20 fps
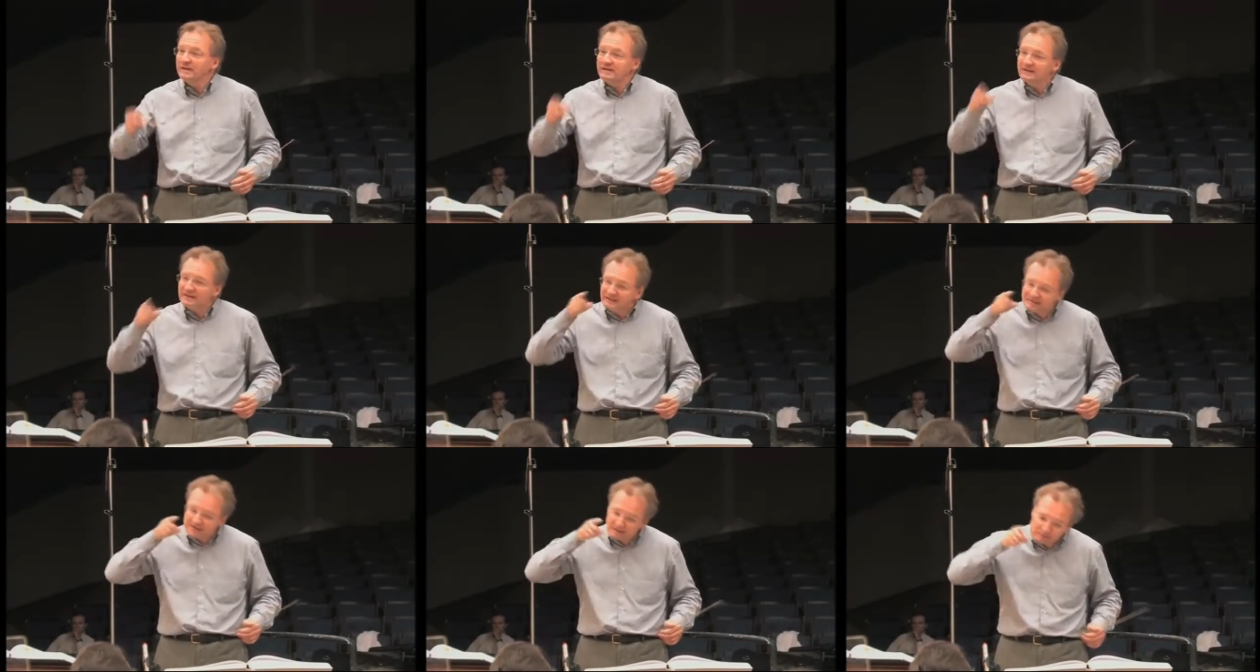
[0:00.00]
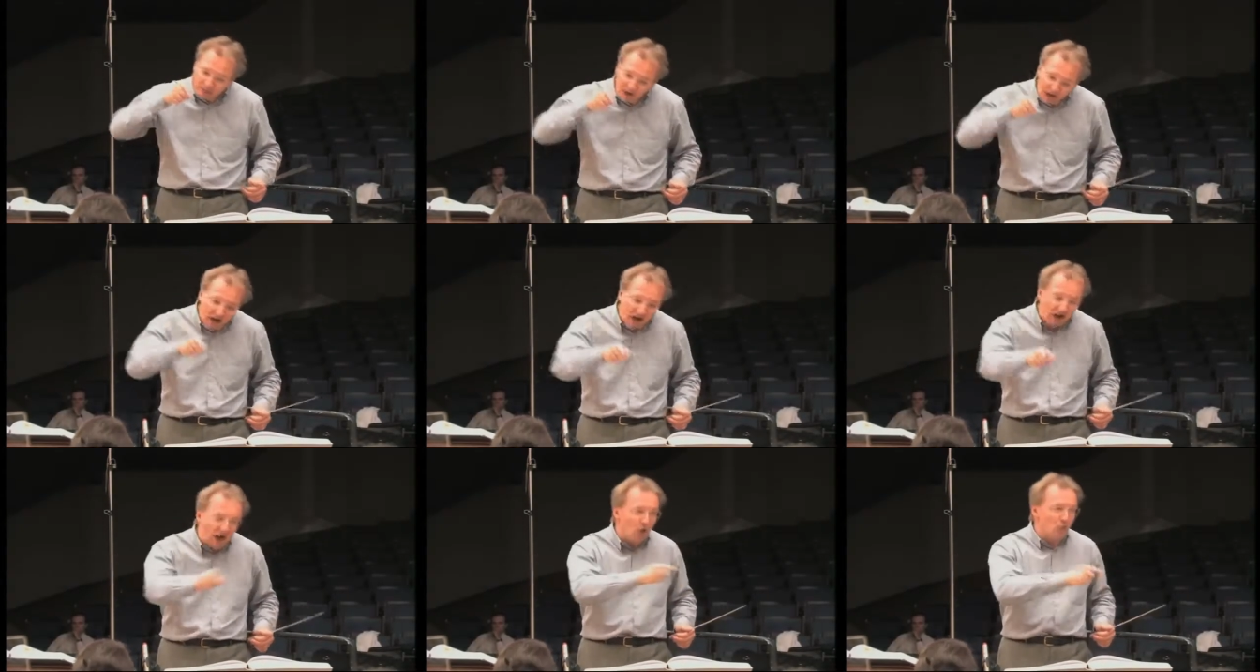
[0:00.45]
Haider
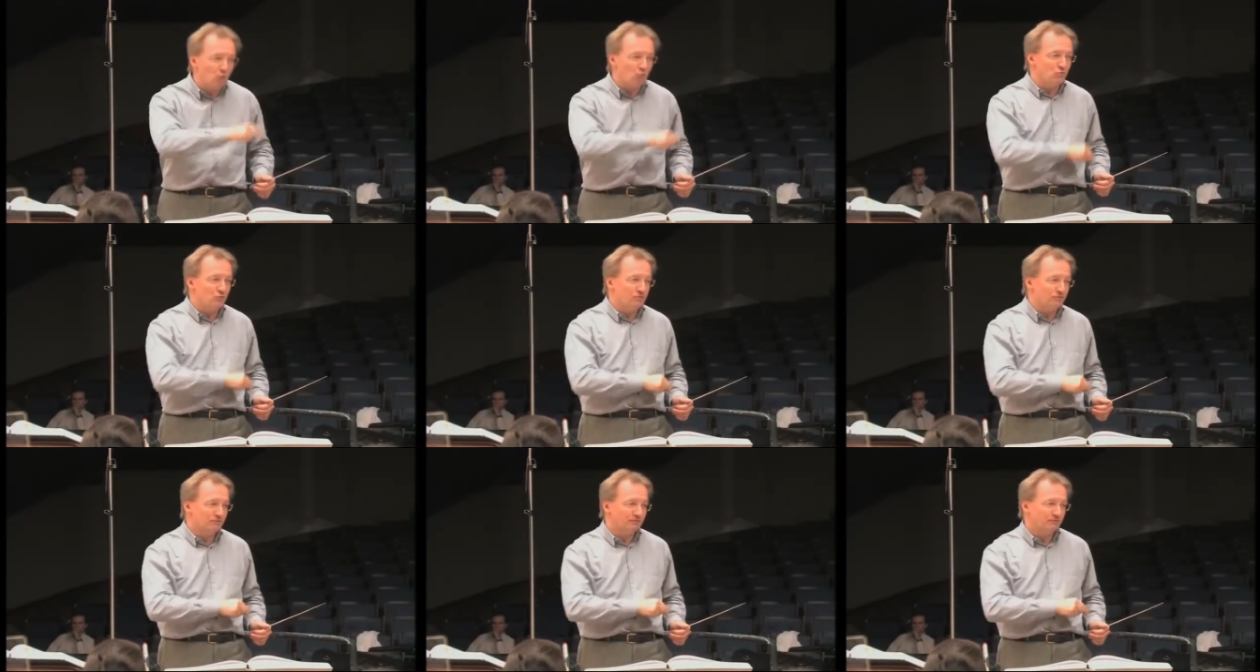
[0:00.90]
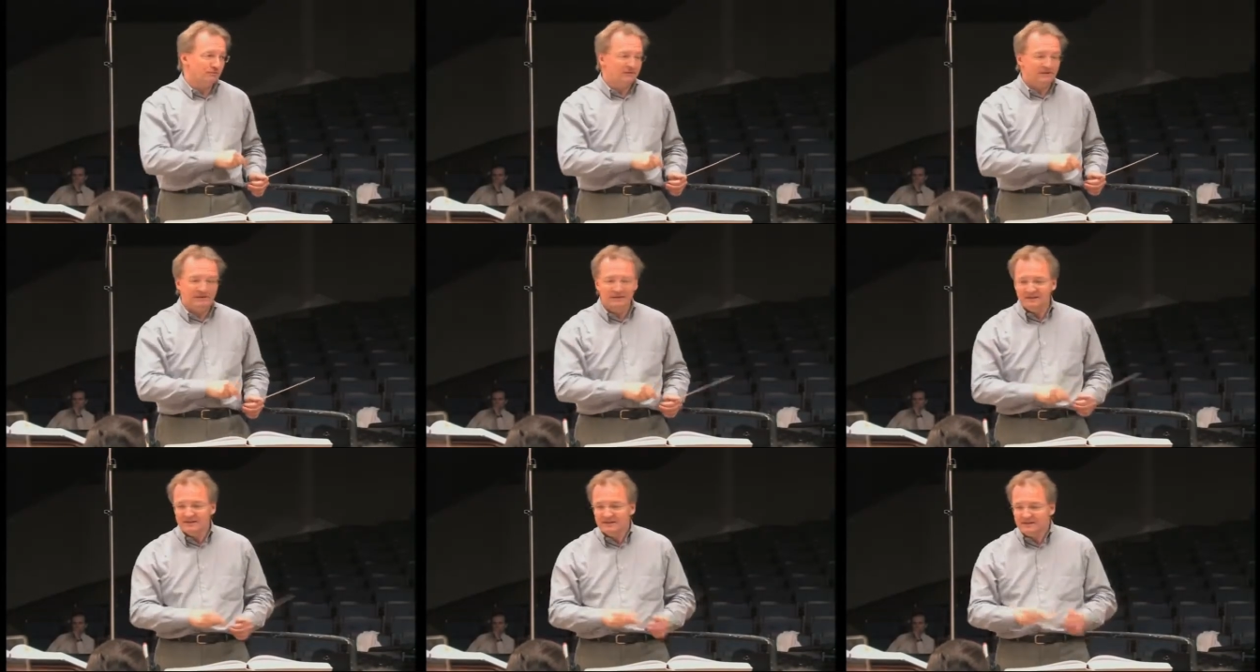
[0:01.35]
makes his
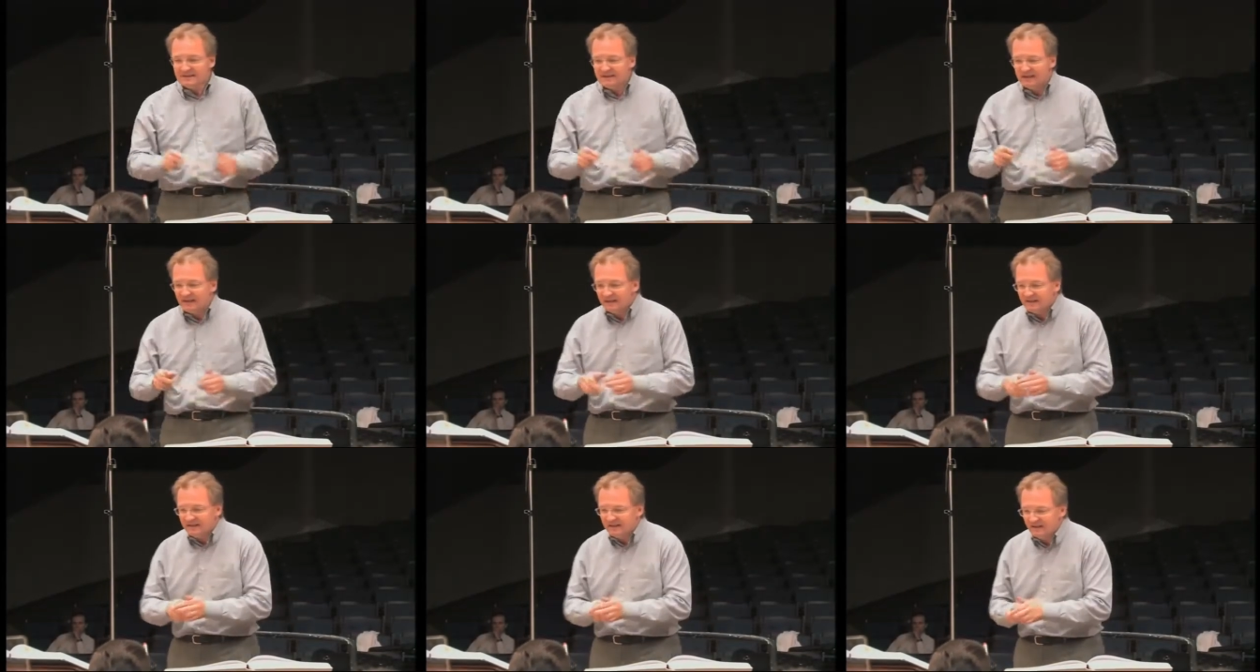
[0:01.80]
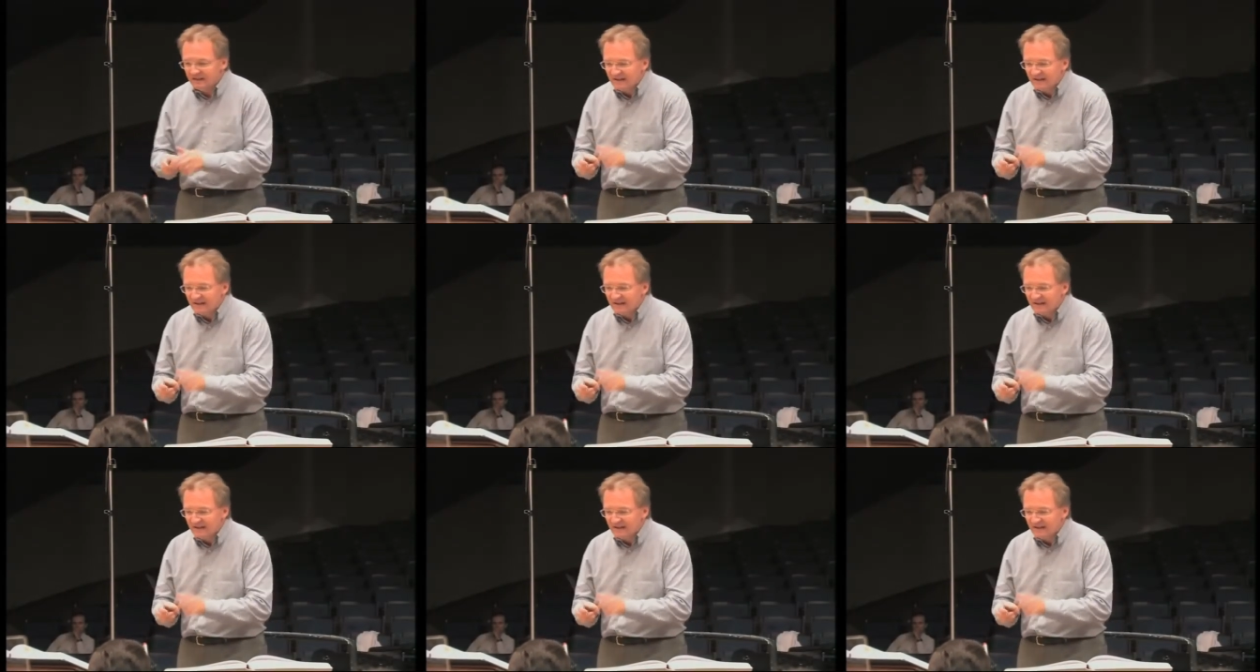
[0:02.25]
professional debut